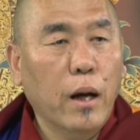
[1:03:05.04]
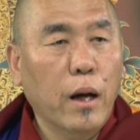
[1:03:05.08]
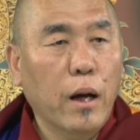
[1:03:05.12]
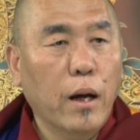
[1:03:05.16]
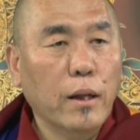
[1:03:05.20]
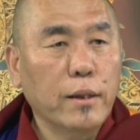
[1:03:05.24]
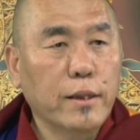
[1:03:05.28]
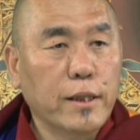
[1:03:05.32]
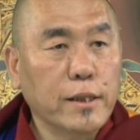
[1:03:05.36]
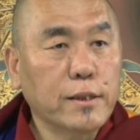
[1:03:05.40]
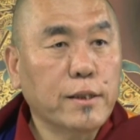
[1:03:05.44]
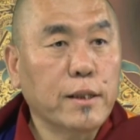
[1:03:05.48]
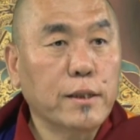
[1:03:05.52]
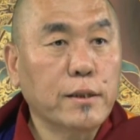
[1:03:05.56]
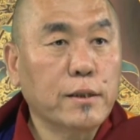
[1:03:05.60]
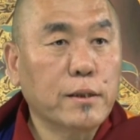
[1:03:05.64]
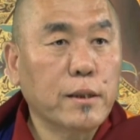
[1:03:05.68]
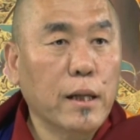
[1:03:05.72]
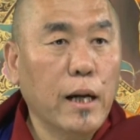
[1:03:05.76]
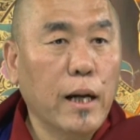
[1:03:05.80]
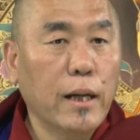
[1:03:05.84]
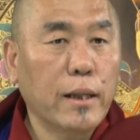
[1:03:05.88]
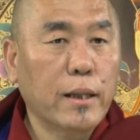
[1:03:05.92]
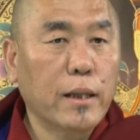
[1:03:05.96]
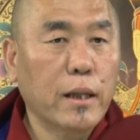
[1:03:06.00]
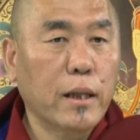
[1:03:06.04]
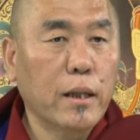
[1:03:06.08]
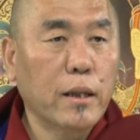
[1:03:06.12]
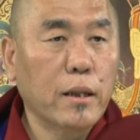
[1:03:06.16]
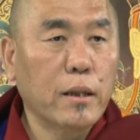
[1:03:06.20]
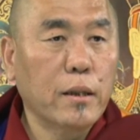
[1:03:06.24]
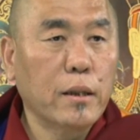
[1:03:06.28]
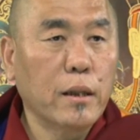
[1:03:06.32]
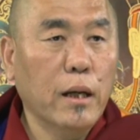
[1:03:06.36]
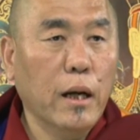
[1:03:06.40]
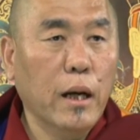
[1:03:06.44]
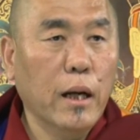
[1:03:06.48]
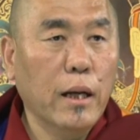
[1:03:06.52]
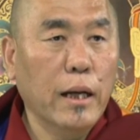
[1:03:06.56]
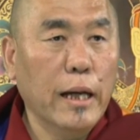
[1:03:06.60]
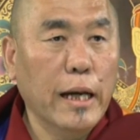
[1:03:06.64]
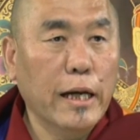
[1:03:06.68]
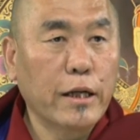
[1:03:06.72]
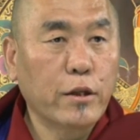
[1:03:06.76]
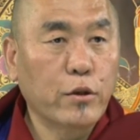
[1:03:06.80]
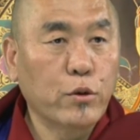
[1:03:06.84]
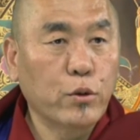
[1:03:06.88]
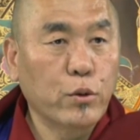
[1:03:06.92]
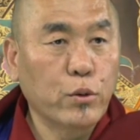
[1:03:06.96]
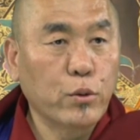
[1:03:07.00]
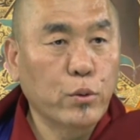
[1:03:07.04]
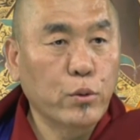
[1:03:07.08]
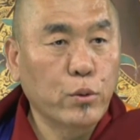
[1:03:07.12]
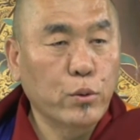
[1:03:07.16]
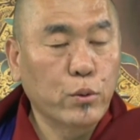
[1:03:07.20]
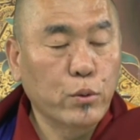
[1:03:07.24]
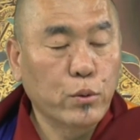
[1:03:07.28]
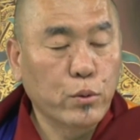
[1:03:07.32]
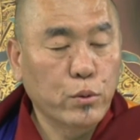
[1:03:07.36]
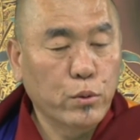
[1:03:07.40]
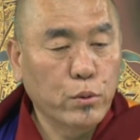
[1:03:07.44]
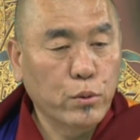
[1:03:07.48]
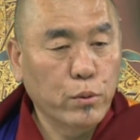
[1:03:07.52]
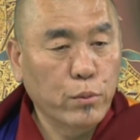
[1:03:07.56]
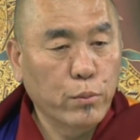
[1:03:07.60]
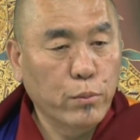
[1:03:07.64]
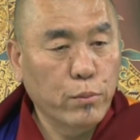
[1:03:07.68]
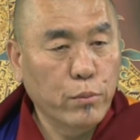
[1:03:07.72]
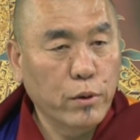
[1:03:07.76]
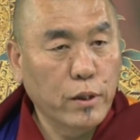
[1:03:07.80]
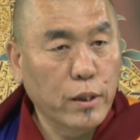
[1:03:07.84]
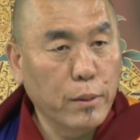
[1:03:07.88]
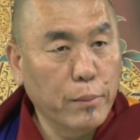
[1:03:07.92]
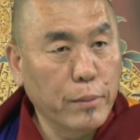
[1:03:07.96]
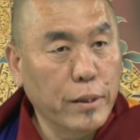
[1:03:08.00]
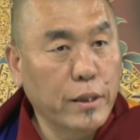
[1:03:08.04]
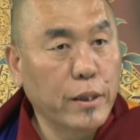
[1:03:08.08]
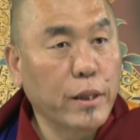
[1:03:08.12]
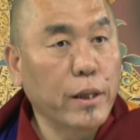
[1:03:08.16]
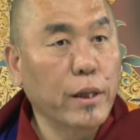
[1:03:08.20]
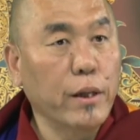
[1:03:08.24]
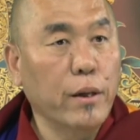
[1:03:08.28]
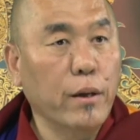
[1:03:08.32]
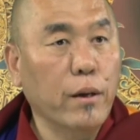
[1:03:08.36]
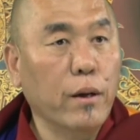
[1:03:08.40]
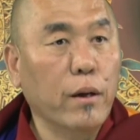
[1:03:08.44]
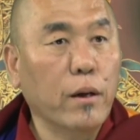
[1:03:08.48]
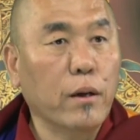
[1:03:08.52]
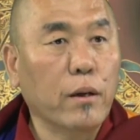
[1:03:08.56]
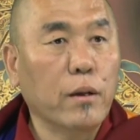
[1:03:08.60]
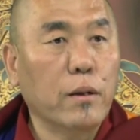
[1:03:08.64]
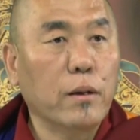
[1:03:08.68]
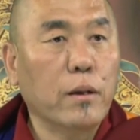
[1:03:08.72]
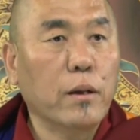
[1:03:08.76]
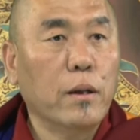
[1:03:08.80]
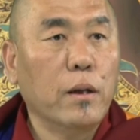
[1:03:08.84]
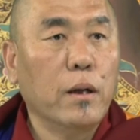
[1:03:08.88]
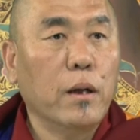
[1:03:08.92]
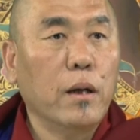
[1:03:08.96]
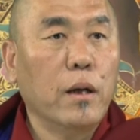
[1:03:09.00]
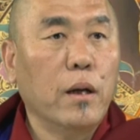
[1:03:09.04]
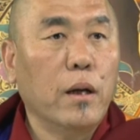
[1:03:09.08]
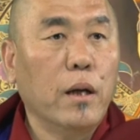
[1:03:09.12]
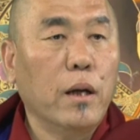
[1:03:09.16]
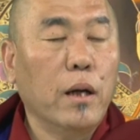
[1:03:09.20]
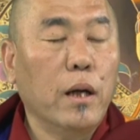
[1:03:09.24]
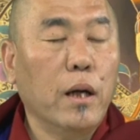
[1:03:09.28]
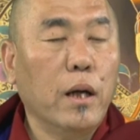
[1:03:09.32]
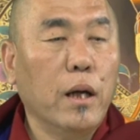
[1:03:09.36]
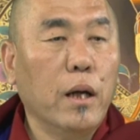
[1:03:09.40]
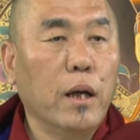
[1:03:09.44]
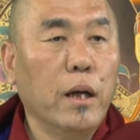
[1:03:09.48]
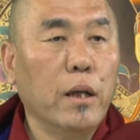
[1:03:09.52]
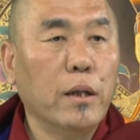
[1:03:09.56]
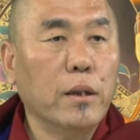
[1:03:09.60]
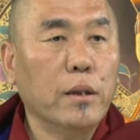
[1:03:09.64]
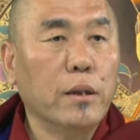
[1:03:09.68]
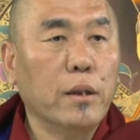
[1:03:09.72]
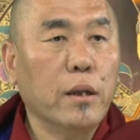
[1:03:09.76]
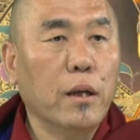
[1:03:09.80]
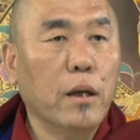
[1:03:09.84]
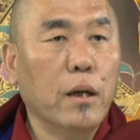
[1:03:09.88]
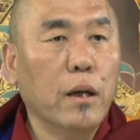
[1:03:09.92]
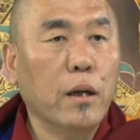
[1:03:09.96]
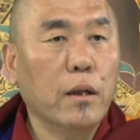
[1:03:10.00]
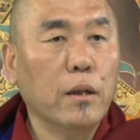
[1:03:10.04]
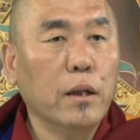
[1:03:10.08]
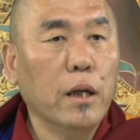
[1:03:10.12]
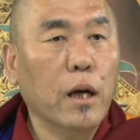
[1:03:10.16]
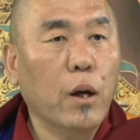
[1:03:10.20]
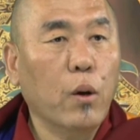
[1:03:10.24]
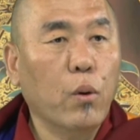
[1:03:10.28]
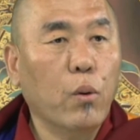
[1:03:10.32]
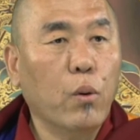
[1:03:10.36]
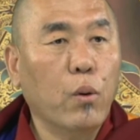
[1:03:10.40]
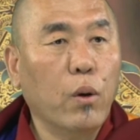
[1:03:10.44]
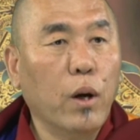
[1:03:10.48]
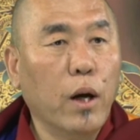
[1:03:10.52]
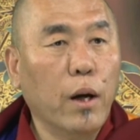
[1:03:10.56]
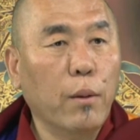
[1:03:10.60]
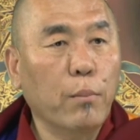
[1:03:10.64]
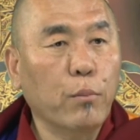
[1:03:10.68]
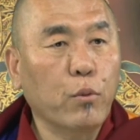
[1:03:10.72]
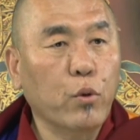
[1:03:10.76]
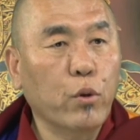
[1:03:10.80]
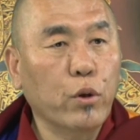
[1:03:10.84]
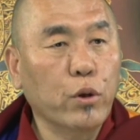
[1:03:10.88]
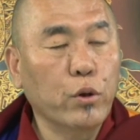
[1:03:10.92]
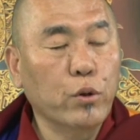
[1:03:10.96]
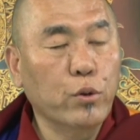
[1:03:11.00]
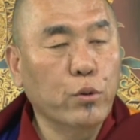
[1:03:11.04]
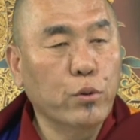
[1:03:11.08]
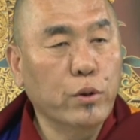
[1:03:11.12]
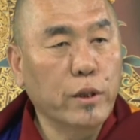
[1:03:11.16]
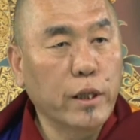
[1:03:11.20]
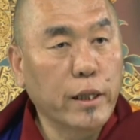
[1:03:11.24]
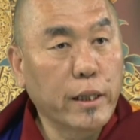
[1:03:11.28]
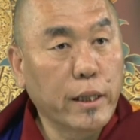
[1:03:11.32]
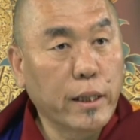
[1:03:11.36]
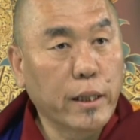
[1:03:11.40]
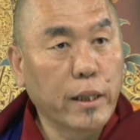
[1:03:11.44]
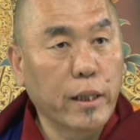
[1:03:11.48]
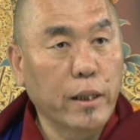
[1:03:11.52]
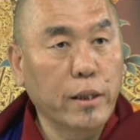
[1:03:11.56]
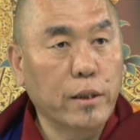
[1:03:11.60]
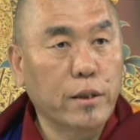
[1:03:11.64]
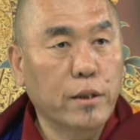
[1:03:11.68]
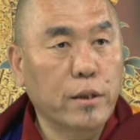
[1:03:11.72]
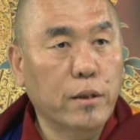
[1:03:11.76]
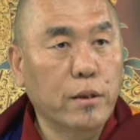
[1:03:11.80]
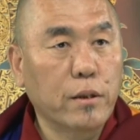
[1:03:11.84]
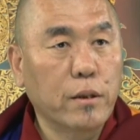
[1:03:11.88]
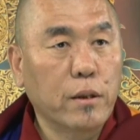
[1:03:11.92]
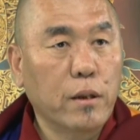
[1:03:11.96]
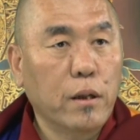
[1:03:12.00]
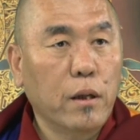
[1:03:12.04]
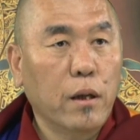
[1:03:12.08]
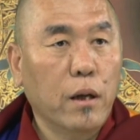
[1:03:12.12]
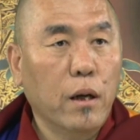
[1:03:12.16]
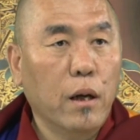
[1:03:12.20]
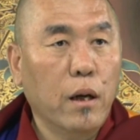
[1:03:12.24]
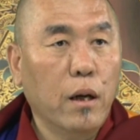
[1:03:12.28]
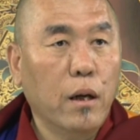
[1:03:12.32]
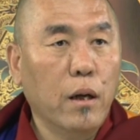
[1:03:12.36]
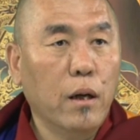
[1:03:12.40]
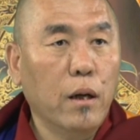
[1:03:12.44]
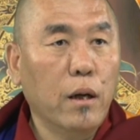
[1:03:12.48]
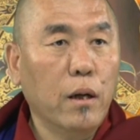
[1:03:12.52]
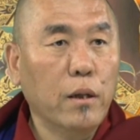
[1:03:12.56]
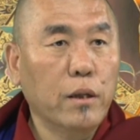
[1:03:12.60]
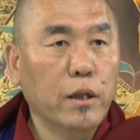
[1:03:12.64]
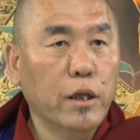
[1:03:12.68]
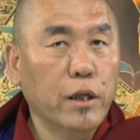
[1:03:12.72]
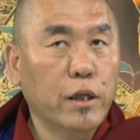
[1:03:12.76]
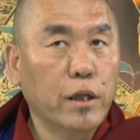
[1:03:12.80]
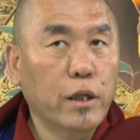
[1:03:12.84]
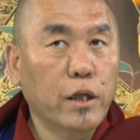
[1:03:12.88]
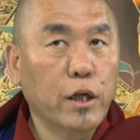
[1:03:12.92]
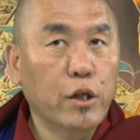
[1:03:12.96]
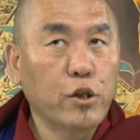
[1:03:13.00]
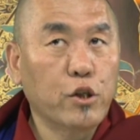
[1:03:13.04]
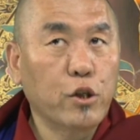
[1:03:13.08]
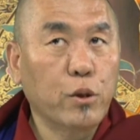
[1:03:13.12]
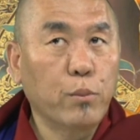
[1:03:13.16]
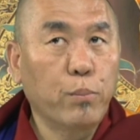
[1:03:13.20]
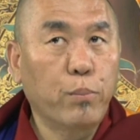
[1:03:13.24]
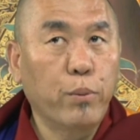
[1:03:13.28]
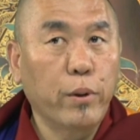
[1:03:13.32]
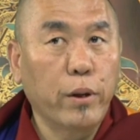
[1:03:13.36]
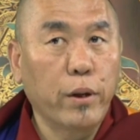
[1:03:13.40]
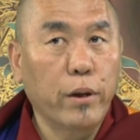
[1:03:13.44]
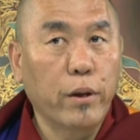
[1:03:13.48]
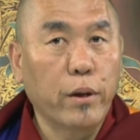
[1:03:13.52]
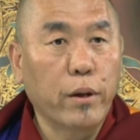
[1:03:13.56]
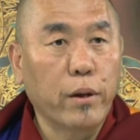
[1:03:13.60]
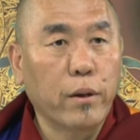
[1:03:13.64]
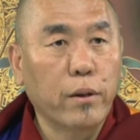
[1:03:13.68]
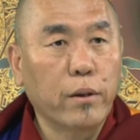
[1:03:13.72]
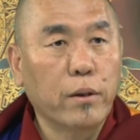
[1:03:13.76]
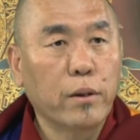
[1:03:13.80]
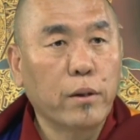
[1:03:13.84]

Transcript: this is, I think, I like to limit here, and now I'm going to dedicate a dedication prayer,